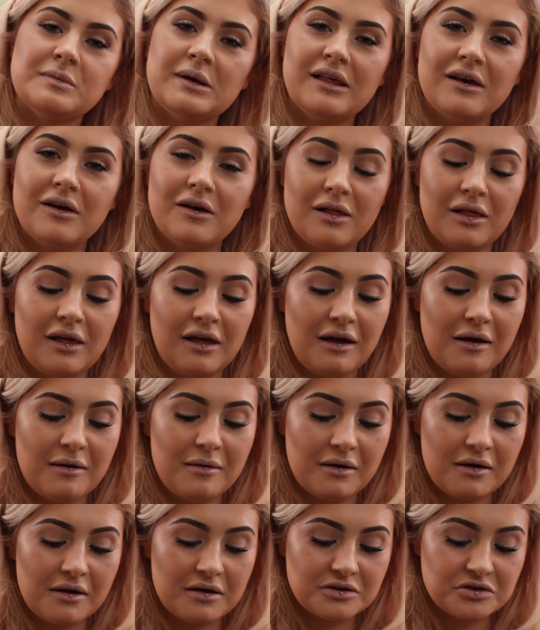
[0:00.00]
my little
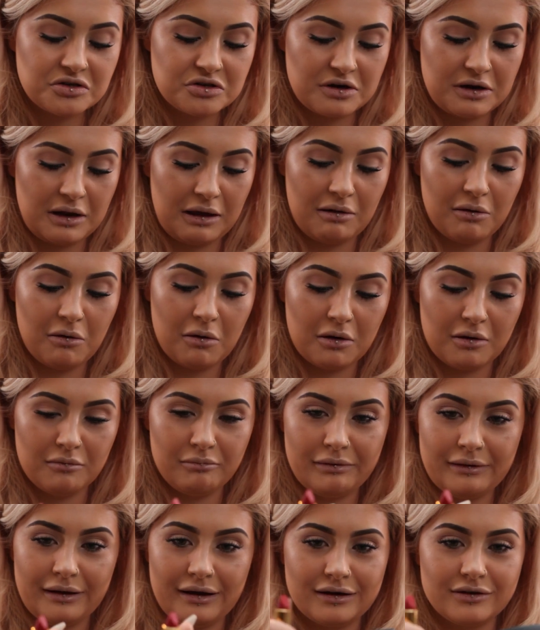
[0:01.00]
Chanel
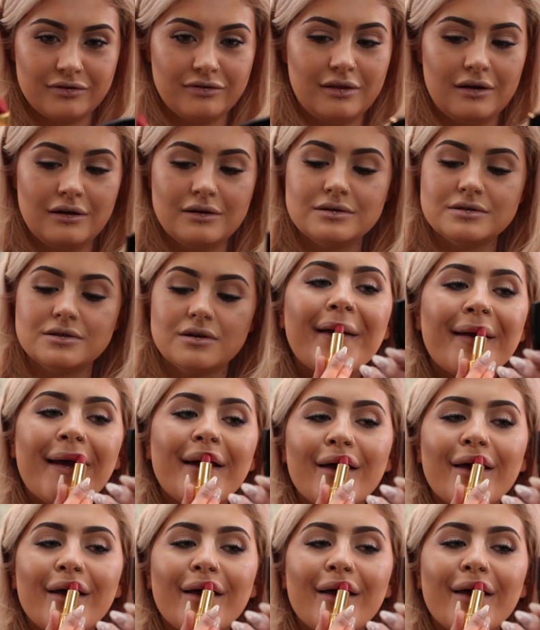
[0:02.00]
compact for this.